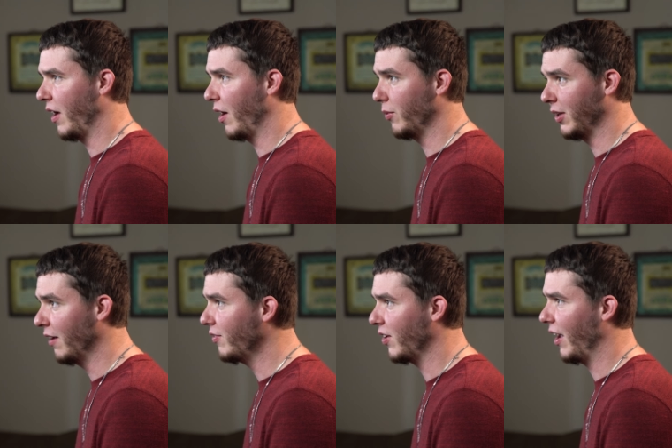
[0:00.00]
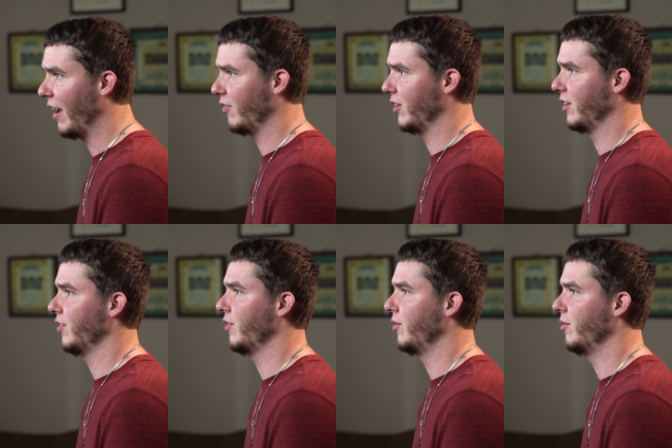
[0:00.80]
I would love to have an
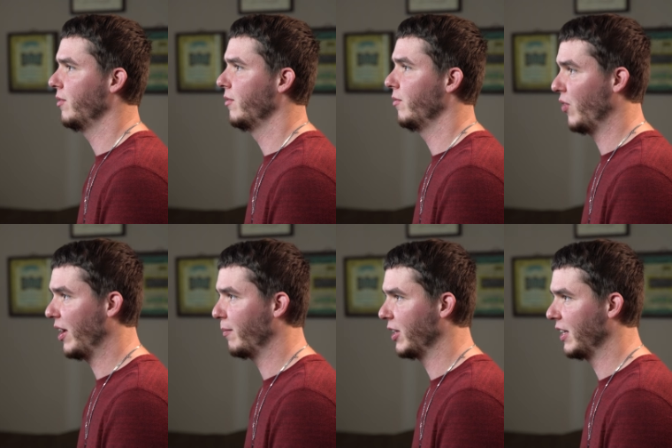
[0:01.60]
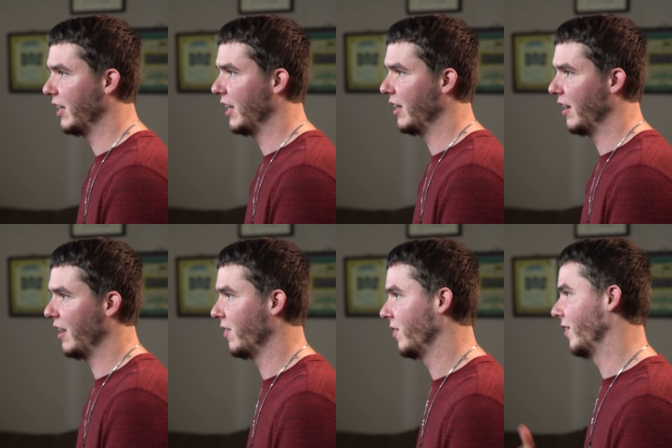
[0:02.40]
eternal family in
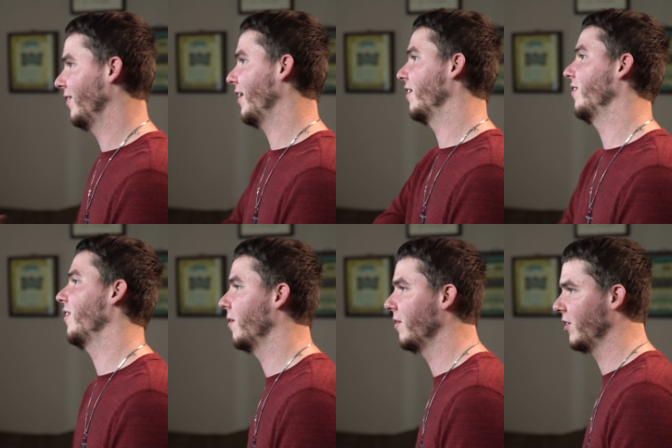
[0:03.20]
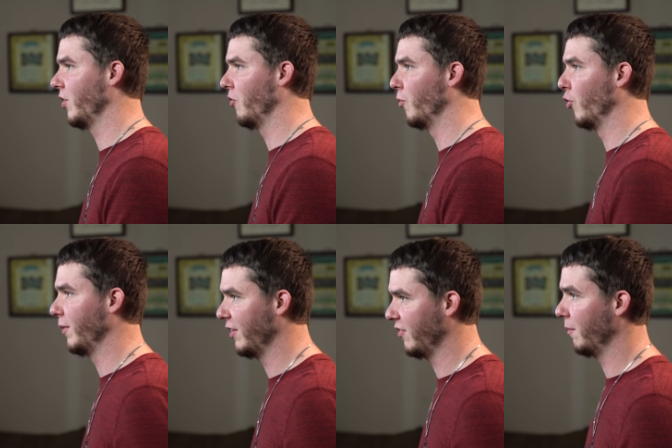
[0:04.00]
in the sense that, you know,
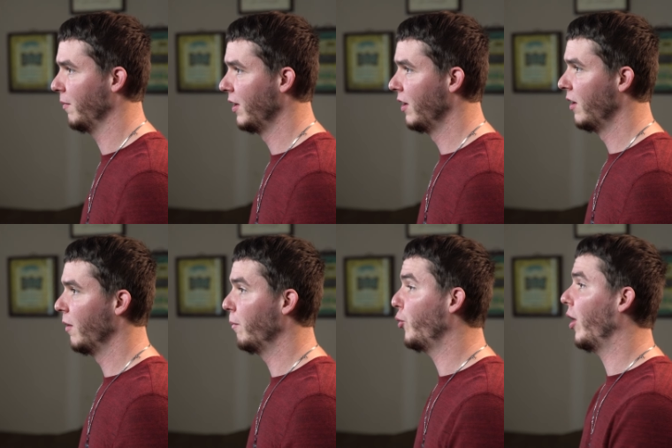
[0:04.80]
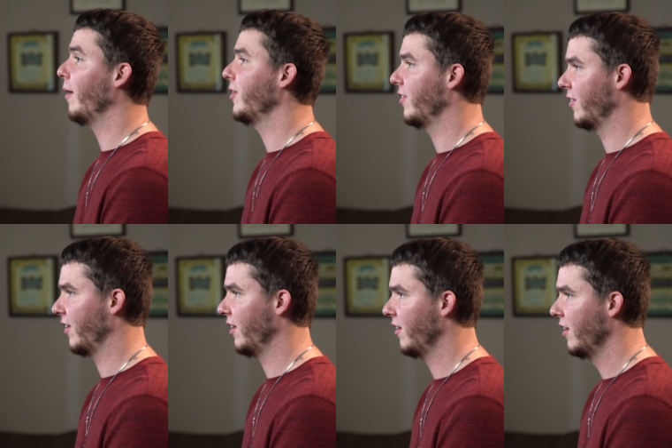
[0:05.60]
Mormonism promises
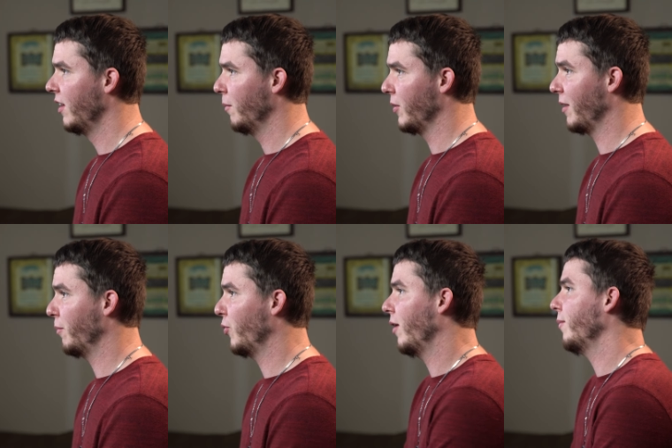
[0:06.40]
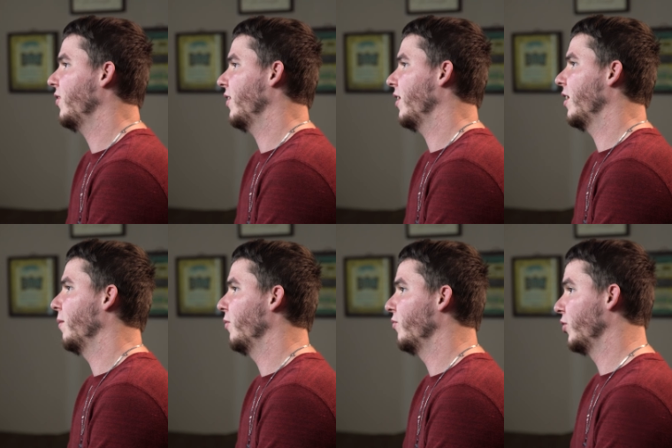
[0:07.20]
it, but they promise it in a
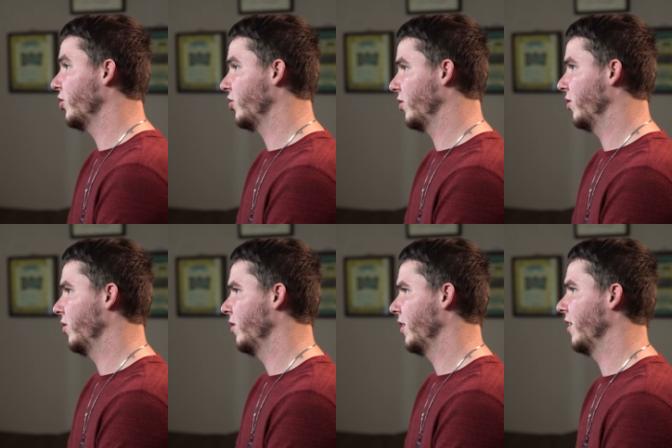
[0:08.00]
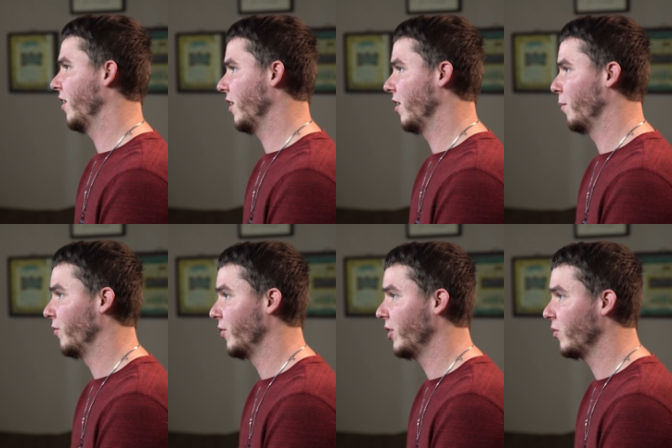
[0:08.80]
perversion in a, in a
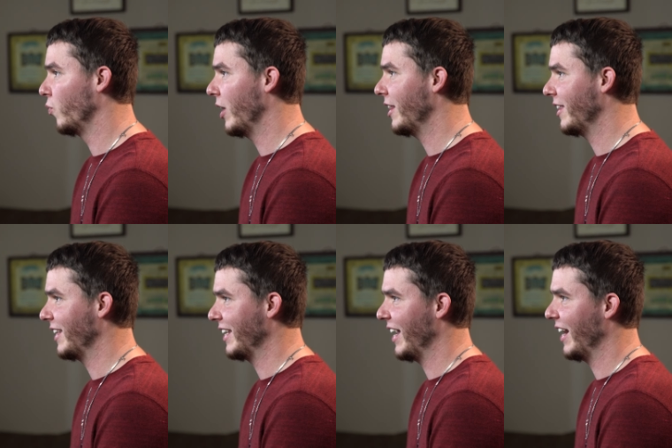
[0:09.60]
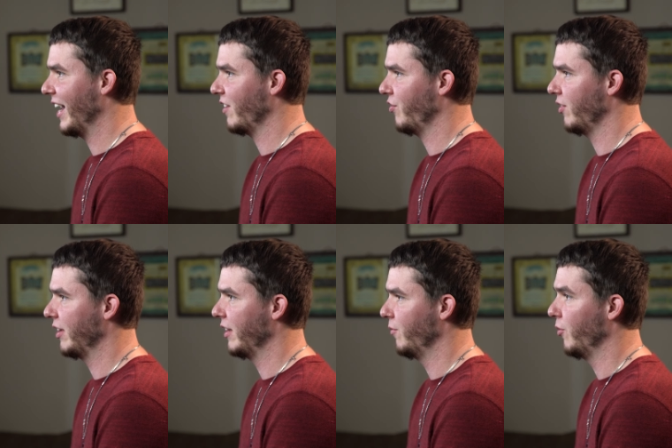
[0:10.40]
perverted way that they can't
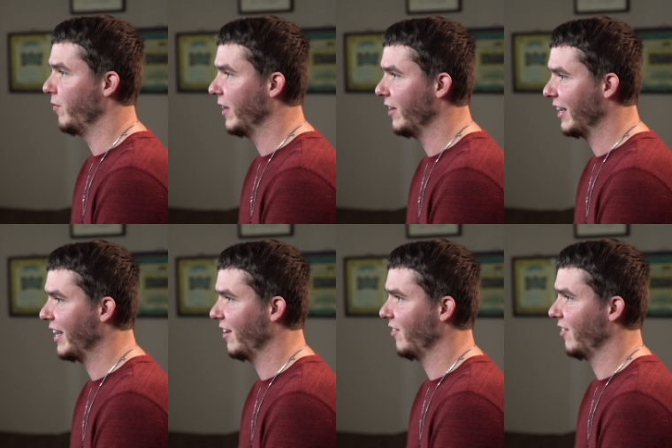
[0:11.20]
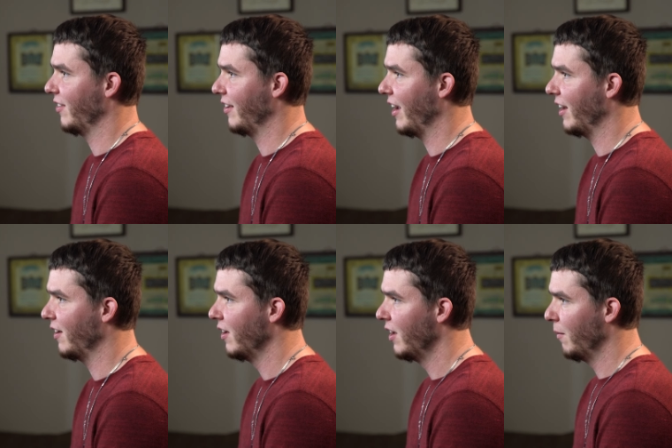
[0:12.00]
actually fulfill, they can't sustain
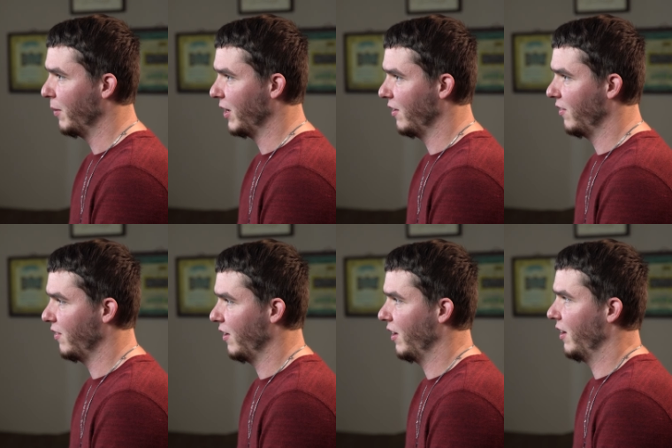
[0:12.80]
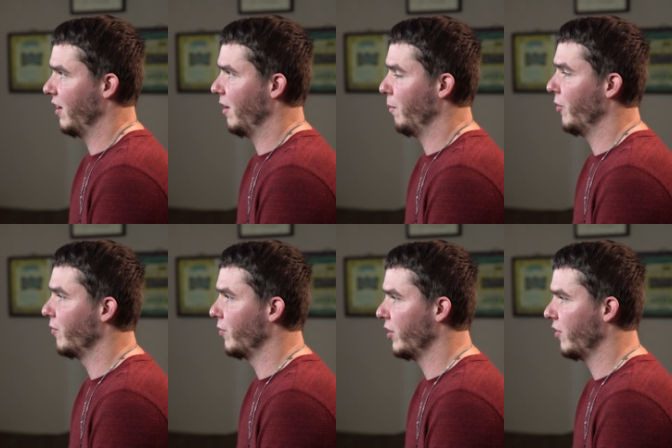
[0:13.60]
because it
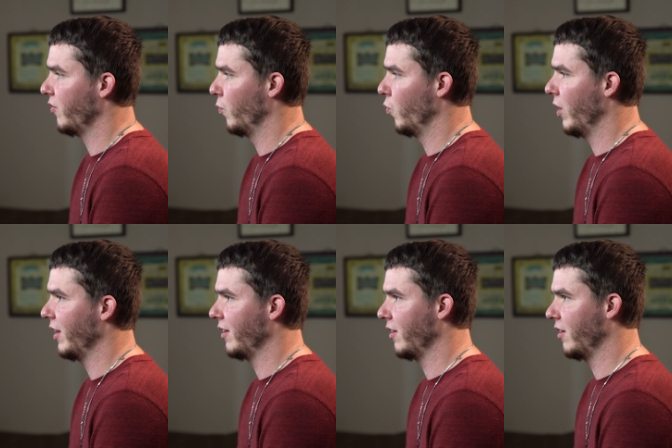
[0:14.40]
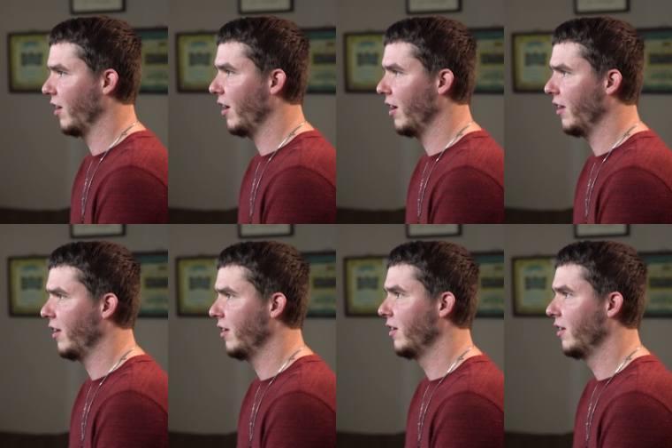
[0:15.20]
perverts what God